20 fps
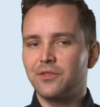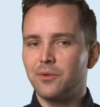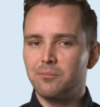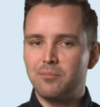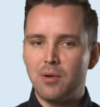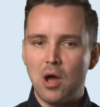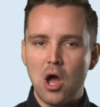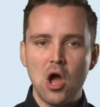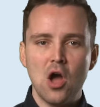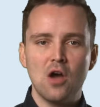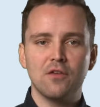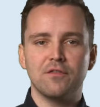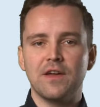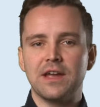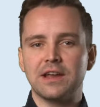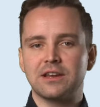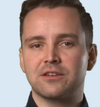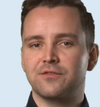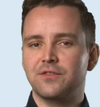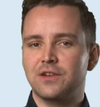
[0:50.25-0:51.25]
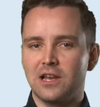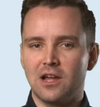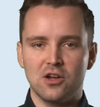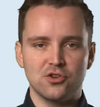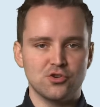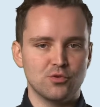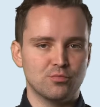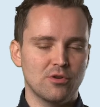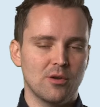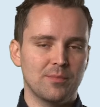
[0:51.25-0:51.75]
them perfect for
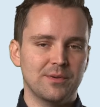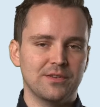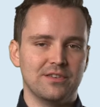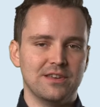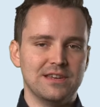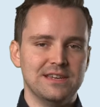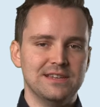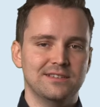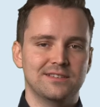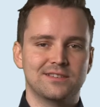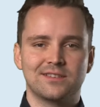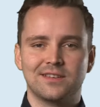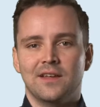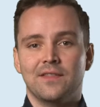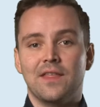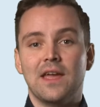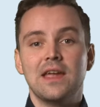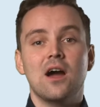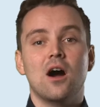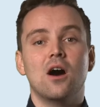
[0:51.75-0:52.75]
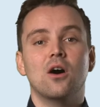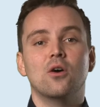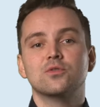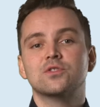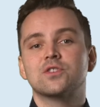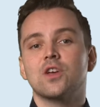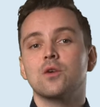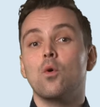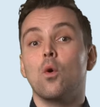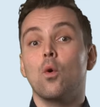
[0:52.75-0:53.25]
larger properties. They are
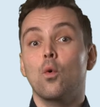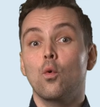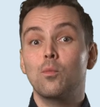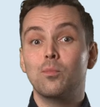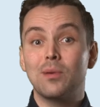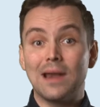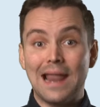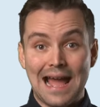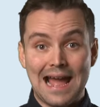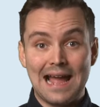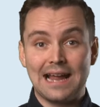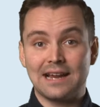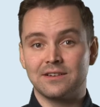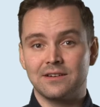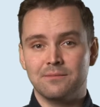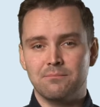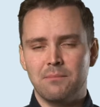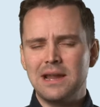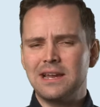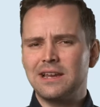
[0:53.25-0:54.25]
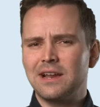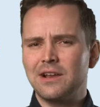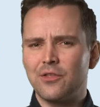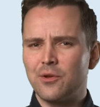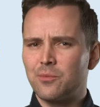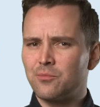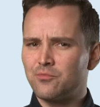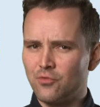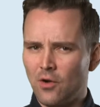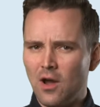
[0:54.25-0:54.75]
also all black, making
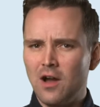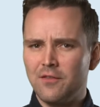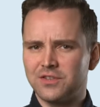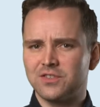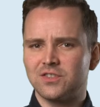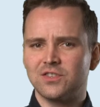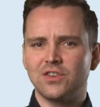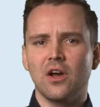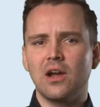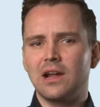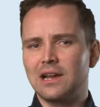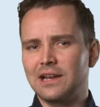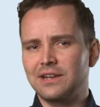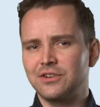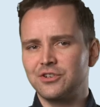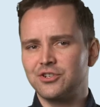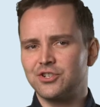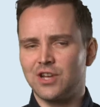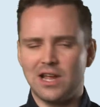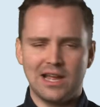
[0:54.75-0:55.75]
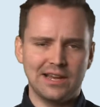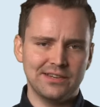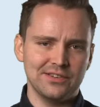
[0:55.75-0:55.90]
them rather stylish and